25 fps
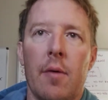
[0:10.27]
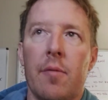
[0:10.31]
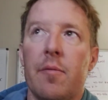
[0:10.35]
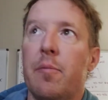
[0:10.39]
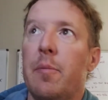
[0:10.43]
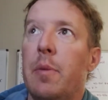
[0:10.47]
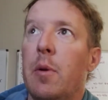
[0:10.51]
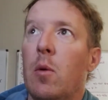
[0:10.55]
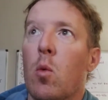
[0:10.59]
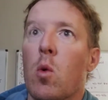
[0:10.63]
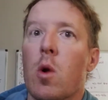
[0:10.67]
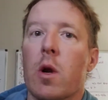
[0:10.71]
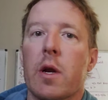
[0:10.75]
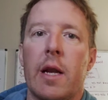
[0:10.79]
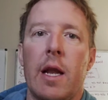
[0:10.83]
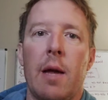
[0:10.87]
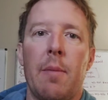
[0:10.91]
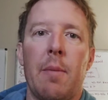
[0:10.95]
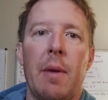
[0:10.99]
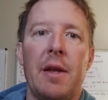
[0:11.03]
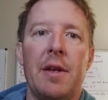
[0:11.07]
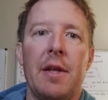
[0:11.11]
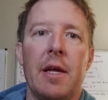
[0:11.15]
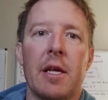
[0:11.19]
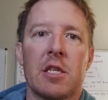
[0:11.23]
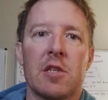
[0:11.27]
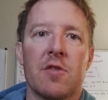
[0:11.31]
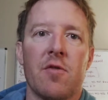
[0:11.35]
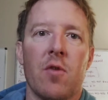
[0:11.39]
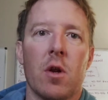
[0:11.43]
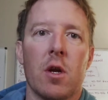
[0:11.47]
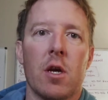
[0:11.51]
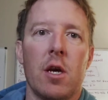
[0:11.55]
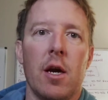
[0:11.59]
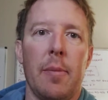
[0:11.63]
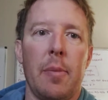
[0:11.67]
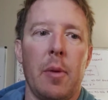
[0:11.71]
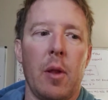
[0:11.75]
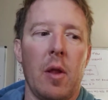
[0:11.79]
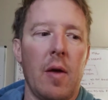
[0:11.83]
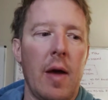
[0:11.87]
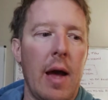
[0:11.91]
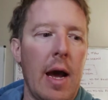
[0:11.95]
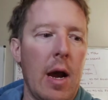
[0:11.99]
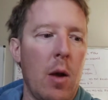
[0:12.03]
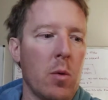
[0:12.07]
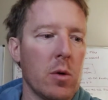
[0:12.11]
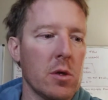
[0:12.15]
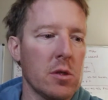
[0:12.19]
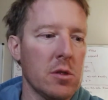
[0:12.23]
Been working at my desk for a couple of
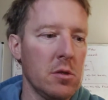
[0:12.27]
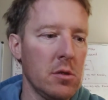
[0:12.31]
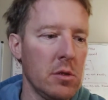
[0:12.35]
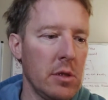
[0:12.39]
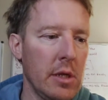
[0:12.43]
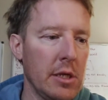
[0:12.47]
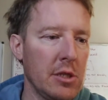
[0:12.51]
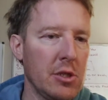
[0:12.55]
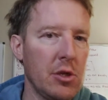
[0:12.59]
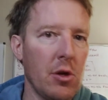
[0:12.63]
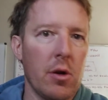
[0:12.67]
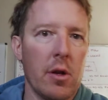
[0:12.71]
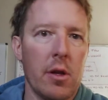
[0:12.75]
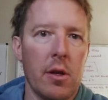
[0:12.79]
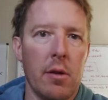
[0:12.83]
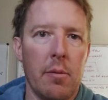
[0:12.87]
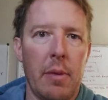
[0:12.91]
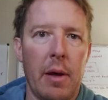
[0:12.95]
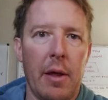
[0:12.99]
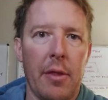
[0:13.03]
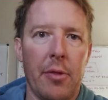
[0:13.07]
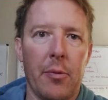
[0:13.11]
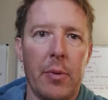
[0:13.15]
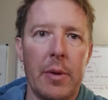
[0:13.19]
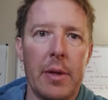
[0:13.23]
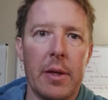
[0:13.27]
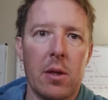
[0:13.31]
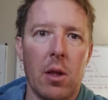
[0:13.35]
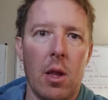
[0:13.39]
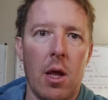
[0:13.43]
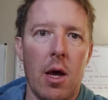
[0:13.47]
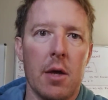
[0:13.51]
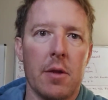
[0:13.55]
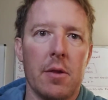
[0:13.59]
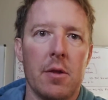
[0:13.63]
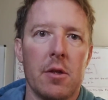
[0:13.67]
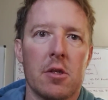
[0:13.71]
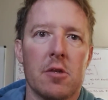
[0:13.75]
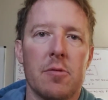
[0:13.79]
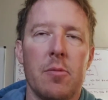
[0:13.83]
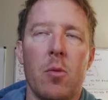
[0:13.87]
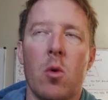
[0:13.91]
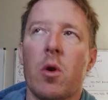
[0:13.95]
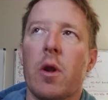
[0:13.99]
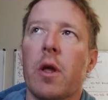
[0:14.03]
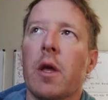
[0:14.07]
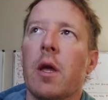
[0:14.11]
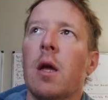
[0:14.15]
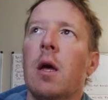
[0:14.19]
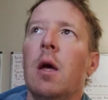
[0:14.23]
hours. I started at about 3 o'clock this
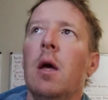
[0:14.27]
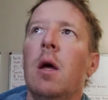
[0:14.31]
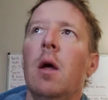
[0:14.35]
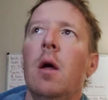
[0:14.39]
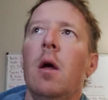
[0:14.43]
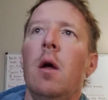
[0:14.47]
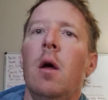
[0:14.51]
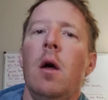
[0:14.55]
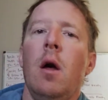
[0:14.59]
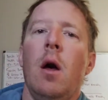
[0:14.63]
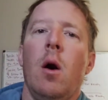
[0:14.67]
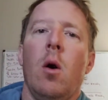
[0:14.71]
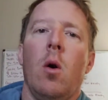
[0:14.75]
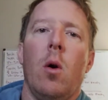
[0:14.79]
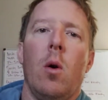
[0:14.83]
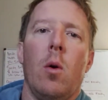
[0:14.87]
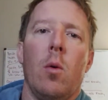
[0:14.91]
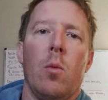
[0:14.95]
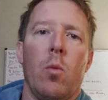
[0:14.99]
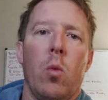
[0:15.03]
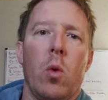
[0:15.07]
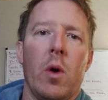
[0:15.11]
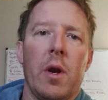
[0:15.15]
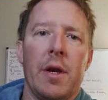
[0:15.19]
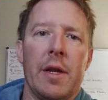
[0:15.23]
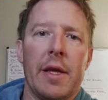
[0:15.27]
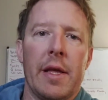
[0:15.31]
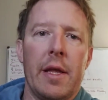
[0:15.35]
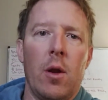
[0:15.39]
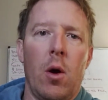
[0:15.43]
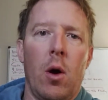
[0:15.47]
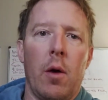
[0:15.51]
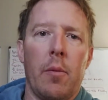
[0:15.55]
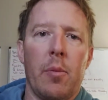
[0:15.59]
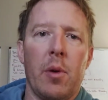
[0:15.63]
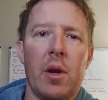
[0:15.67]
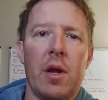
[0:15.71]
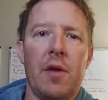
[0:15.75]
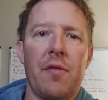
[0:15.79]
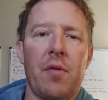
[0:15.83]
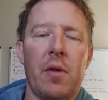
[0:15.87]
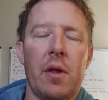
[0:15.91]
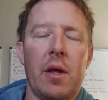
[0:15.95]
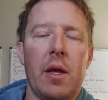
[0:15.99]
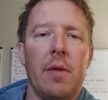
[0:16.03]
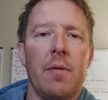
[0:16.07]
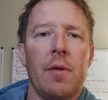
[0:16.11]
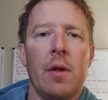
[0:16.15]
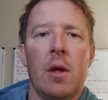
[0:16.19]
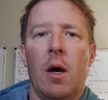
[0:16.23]
morning. Wanted to get on
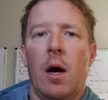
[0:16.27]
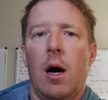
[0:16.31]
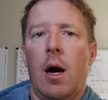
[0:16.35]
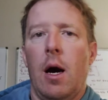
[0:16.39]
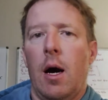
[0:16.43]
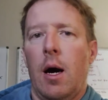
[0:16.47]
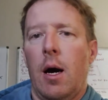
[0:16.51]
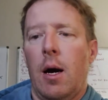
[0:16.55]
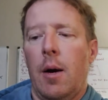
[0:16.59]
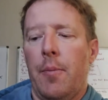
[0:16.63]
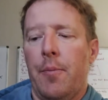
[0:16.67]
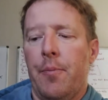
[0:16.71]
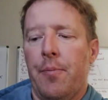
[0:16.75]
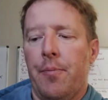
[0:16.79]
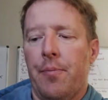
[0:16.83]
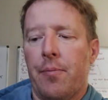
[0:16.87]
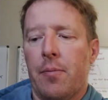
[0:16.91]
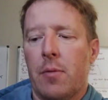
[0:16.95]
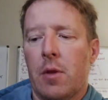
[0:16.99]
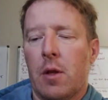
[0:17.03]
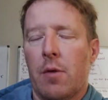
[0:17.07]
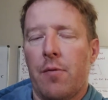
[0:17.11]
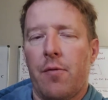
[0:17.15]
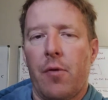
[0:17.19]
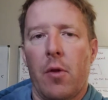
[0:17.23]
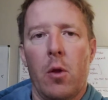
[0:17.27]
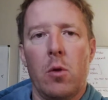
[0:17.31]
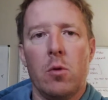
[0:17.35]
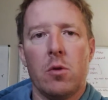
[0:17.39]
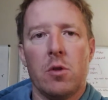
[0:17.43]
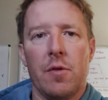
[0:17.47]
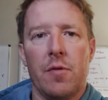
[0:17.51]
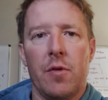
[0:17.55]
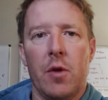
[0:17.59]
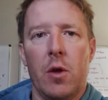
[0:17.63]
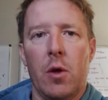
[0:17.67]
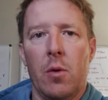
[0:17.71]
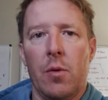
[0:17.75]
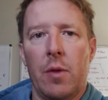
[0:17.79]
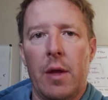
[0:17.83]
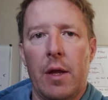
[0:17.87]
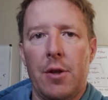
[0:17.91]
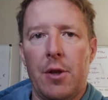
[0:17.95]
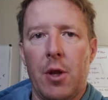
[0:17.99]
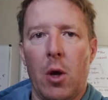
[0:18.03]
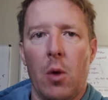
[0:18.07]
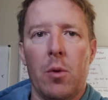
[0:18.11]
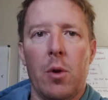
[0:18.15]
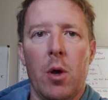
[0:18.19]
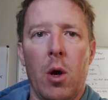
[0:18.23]
briefly. For those of you that
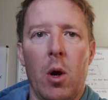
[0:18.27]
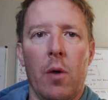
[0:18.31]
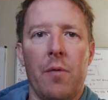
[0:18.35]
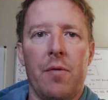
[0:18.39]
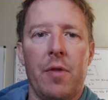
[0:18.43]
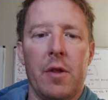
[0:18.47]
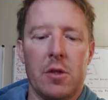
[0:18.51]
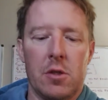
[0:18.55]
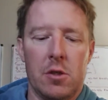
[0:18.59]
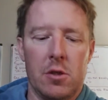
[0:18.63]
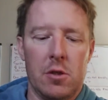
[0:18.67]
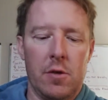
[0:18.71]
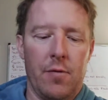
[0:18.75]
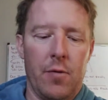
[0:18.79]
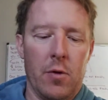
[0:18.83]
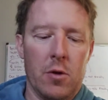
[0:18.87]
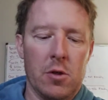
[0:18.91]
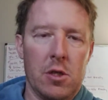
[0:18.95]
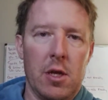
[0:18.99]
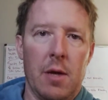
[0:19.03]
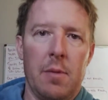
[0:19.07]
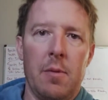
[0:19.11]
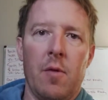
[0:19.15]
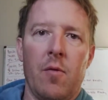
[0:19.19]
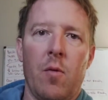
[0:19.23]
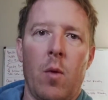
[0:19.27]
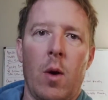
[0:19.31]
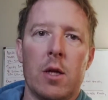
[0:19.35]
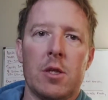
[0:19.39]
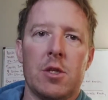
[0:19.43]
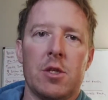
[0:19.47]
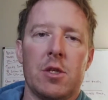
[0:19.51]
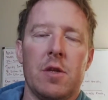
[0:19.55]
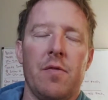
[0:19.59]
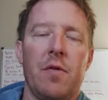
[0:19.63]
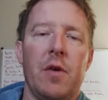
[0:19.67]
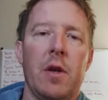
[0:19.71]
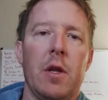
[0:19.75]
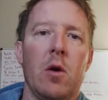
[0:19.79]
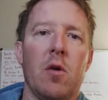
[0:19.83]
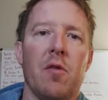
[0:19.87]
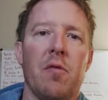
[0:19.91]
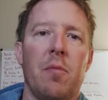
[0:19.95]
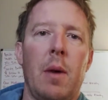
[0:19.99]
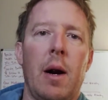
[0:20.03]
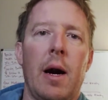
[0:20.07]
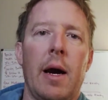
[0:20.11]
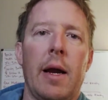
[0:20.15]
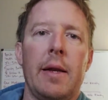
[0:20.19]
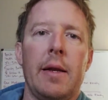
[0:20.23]
don't know, if this is the first time you've watched a video of
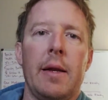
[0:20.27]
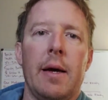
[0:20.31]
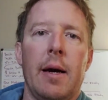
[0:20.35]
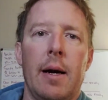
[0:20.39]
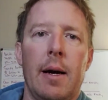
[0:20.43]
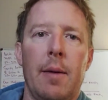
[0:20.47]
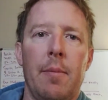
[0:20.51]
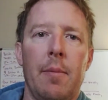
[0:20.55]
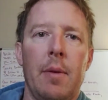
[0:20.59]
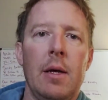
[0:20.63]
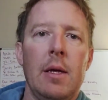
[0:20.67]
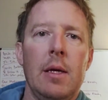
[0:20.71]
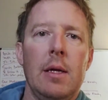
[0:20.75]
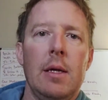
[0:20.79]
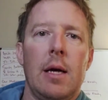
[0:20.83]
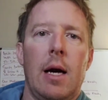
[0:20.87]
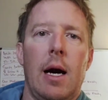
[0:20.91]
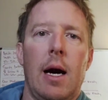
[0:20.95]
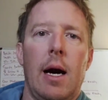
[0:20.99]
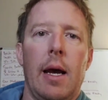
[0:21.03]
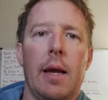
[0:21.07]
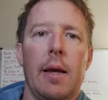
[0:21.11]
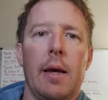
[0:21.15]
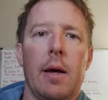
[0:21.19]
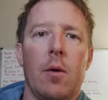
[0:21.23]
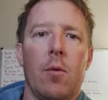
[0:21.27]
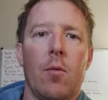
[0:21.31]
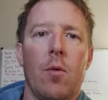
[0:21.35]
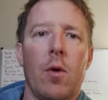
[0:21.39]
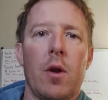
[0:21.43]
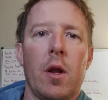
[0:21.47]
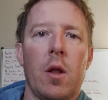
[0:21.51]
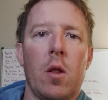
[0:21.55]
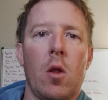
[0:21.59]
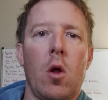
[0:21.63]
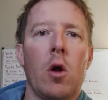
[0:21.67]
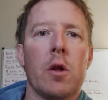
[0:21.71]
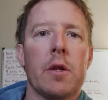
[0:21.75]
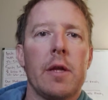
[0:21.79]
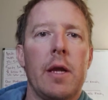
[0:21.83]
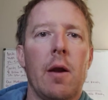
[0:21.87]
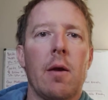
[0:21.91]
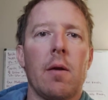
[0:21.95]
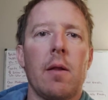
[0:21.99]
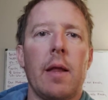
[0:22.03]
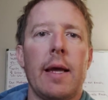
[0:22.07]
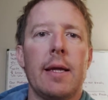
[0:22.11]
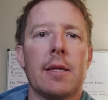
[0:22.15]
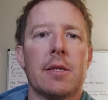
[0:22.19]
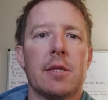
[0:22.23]
mine, I run a lawn
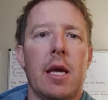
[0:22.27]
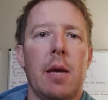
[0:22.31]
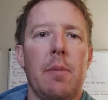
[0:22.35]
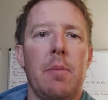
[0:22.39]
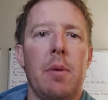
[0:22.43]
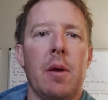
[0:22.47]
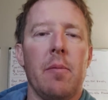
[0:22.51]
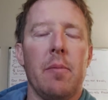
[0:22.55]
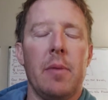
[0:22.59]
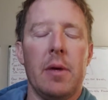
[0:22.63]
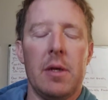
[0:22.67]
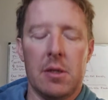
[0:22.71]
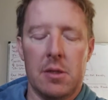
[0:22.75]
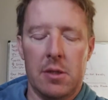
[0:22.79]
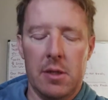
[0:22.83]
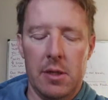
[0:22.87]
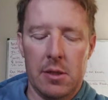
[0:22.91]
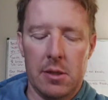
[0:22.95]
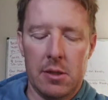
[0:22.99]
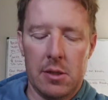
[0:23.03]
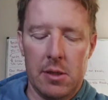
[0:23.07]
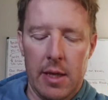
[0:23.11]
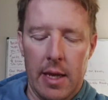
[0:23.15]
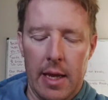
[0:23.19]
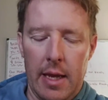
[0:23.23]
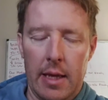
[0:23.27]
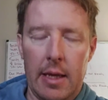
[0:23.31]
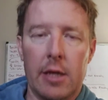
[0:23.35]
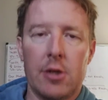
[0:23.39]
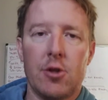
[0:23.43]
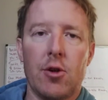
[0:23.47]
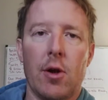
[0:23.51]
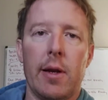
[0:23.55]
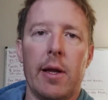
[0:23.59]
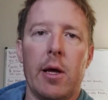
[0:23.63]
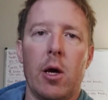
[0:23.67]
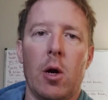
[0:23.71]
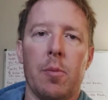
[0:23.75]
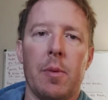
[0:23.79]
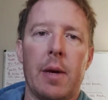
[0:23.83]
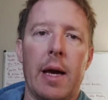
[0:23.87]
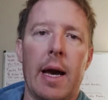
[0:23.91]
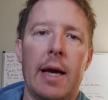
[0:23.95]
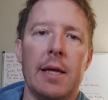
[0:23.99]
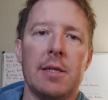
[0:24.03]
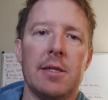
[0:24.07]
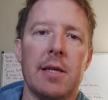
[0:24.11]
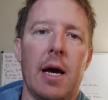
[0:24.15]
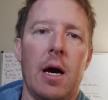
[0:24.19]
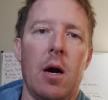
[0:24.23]
care landscaping business, and I try to help
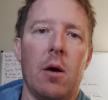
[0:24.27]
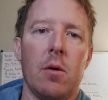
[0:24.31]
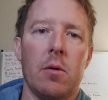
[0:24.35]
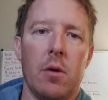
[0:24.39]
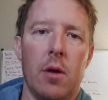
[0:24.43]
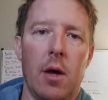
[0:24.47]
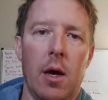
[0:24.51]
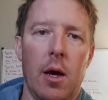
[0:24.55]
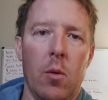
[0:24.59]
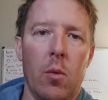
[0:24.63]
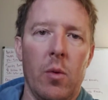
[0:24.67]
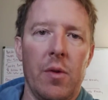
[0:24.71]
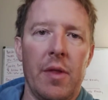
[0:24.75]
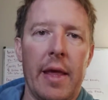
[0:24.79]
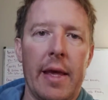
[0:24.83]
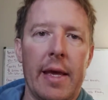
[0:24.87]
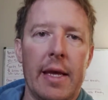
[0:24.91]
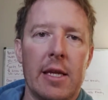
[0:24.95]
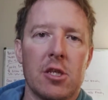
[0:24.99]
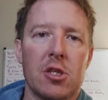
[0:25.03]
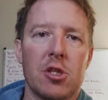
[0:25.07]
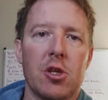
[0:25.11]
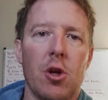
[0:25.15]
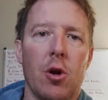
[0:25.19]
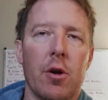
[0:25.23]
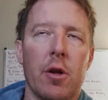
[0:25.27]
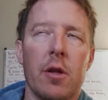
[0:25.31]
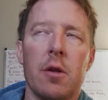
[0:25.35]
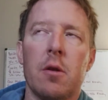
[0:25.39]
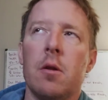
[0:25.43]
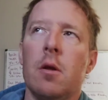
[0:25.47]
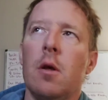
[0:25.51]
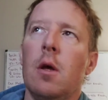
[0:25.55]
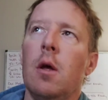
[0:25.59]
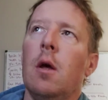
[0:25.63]
guys out when they get started